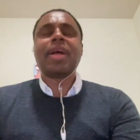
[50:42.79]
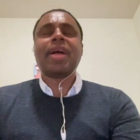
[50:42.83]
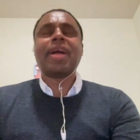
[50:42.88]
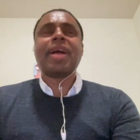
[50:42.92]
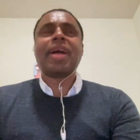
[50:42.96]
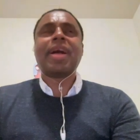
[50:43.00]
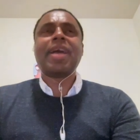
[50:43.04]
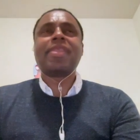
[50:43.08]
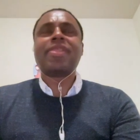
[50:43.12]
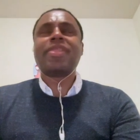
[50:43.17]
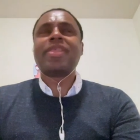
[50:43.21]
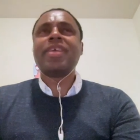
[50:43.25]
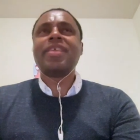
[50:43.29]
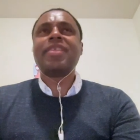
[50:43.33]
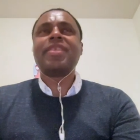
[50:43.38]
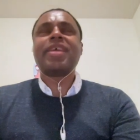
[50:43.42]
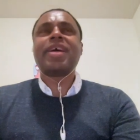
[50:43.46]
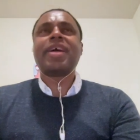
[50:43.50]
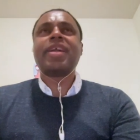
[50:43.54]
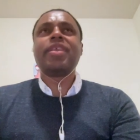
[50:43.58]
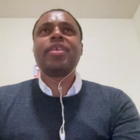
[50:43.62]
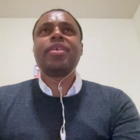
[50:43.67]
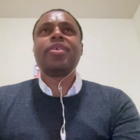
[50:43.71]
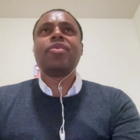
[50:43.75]
I think
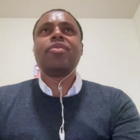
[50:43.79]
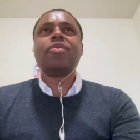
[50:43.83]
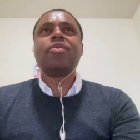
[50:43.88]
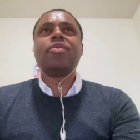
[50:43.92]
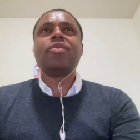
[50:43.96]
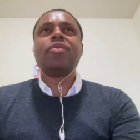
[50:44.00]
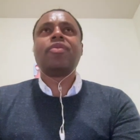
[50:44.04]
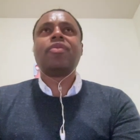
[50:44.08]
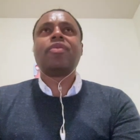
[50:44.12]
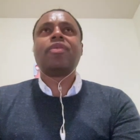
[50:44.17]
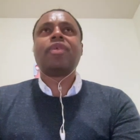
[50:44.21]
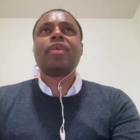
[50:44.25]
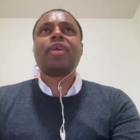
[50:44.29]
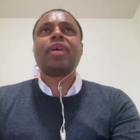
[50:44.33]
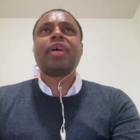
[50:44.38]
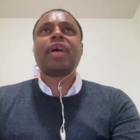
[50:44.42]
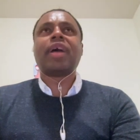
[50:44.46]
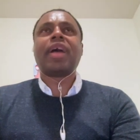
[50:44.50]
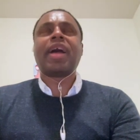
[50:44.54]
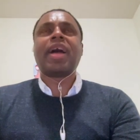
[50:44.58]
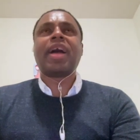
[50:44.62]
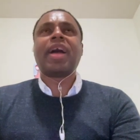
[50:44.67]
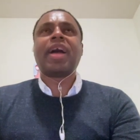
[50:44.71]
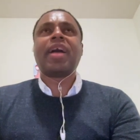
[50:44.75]
that you
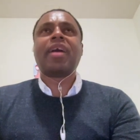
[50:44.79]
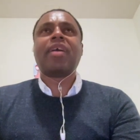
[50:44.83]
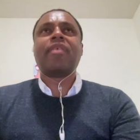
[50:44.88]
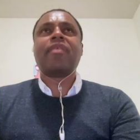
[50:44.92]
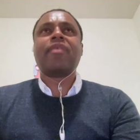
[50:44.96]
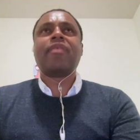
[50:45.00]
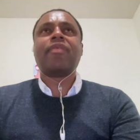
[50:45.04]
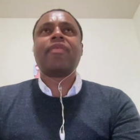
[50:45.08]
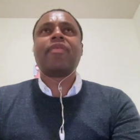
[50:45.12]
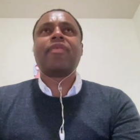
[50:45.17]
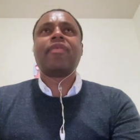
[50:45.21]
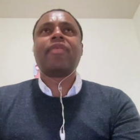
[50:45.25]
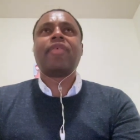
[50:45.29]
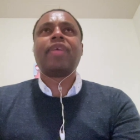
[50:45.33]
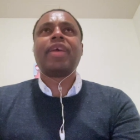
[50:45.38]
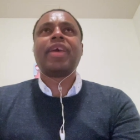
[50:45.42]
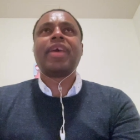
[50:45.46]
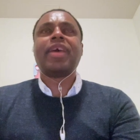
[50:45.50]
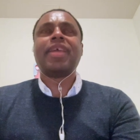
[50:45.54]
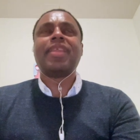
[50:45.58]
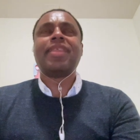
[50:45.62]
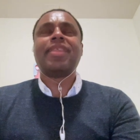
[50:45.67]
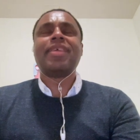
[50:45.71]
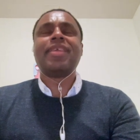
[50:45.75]
have
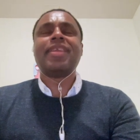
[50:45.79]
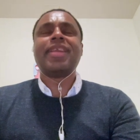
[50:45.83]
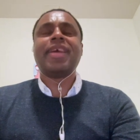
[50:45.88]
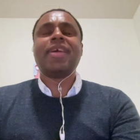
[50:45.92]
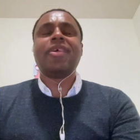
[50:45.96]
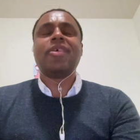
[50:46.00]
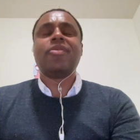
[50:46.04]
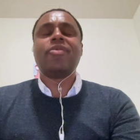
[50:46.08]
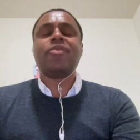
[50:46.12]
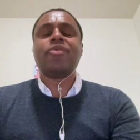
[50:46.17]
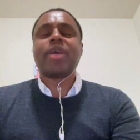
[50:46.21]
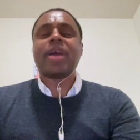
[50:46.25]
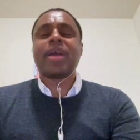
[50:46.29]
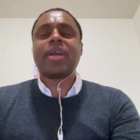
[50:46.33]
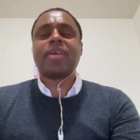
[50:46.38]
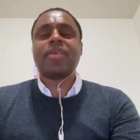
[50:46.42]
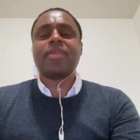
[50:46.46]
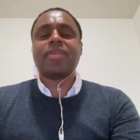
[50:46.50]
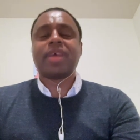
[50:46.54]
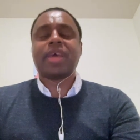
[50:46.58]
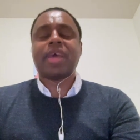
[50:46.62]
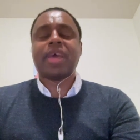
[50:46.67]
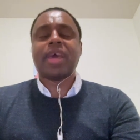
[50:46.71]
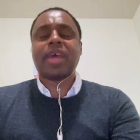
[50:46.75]
hit the nail right on
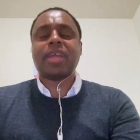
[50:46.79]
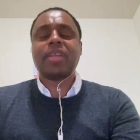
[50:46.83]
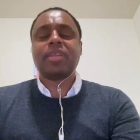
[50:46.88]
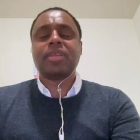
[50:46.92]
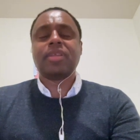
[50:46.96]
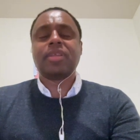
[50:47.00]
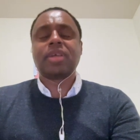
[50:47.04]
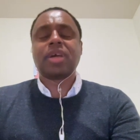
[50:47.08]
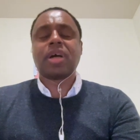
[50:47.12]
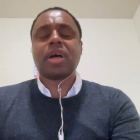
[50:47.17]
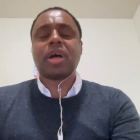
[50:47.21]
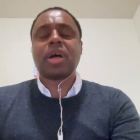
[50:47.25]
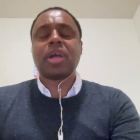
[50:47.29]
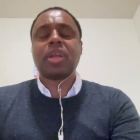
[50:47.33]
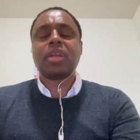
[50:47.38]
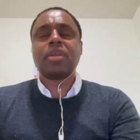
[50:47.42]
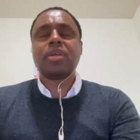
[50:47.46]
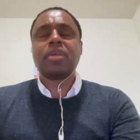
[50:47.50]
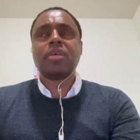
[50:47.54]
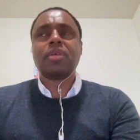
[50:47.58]
the head, Scott.